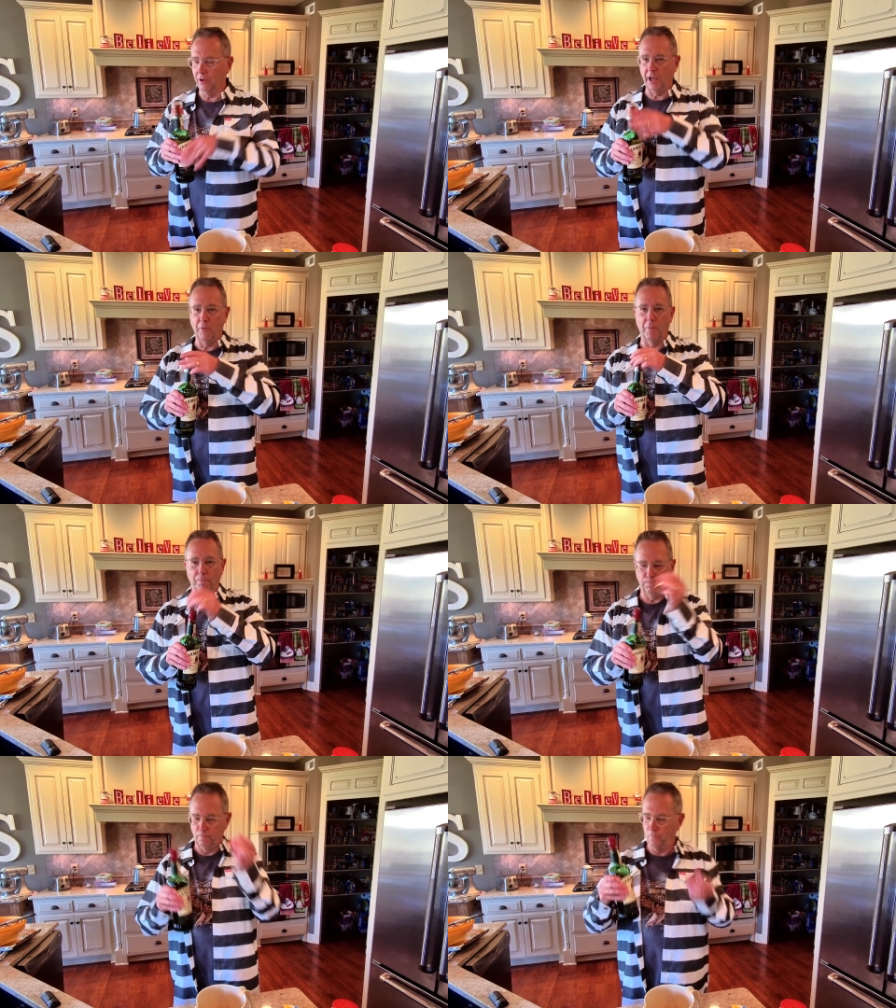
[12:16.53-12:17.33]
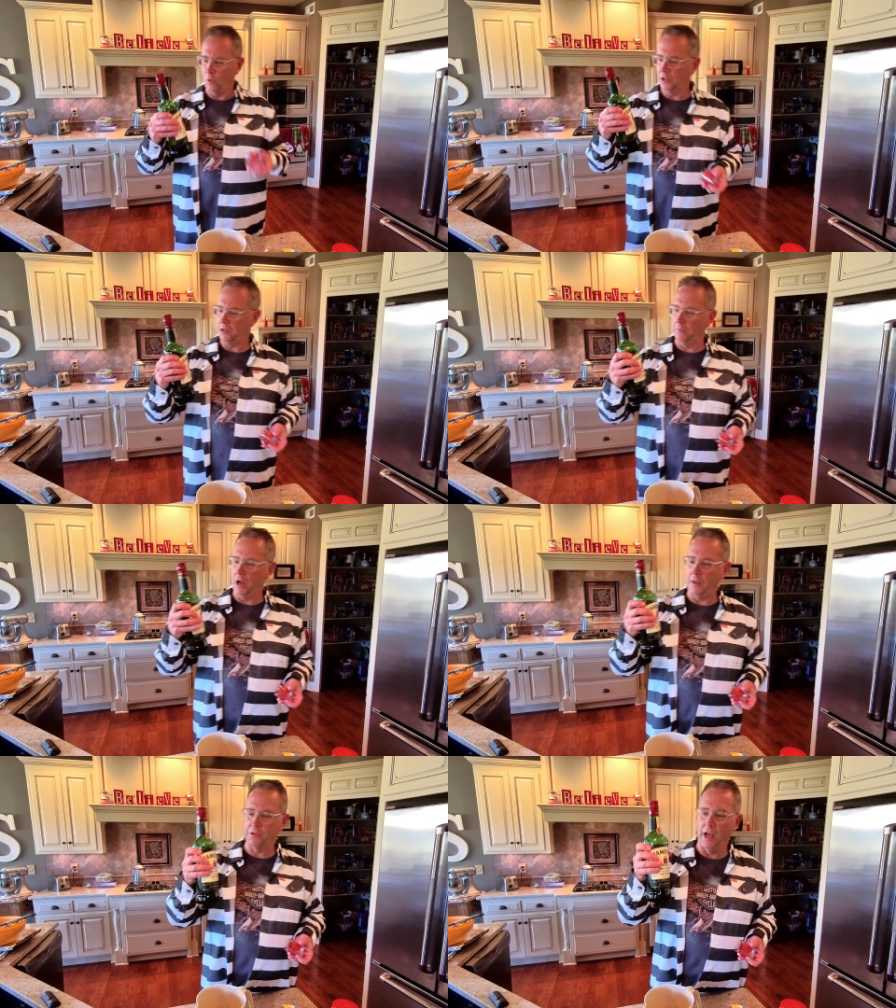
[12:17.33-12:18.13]
look at what's up
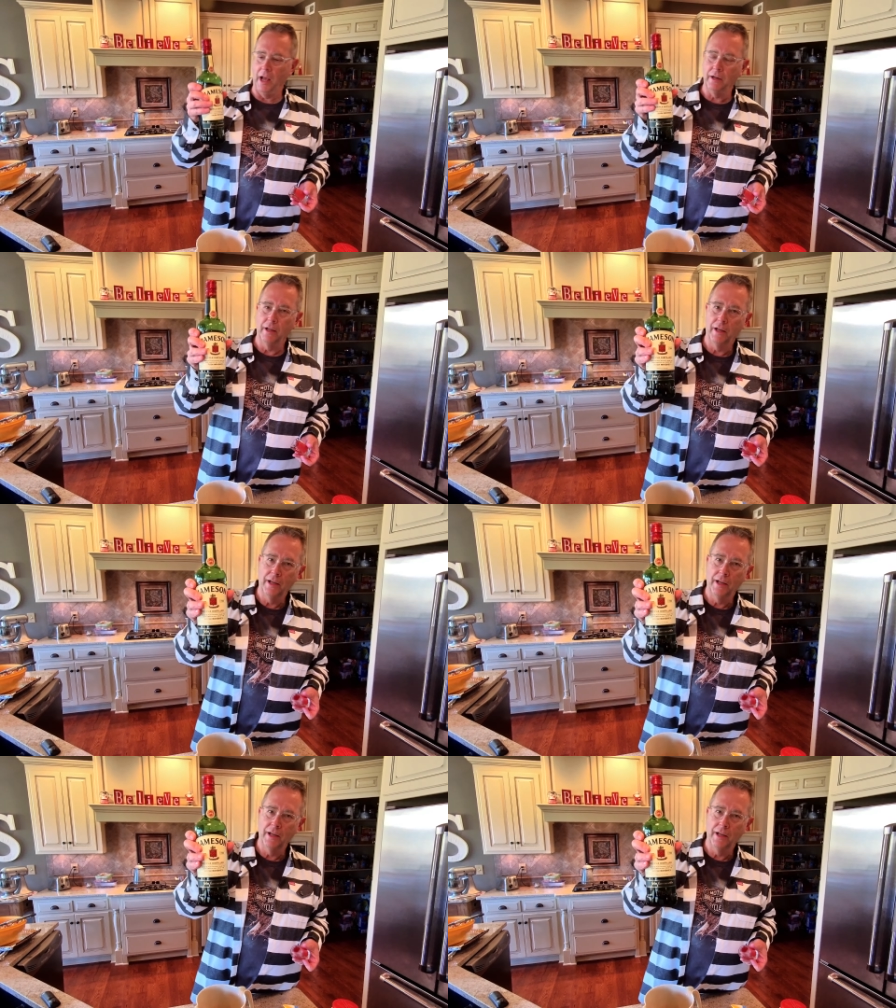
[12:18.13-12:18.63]
Bob's got.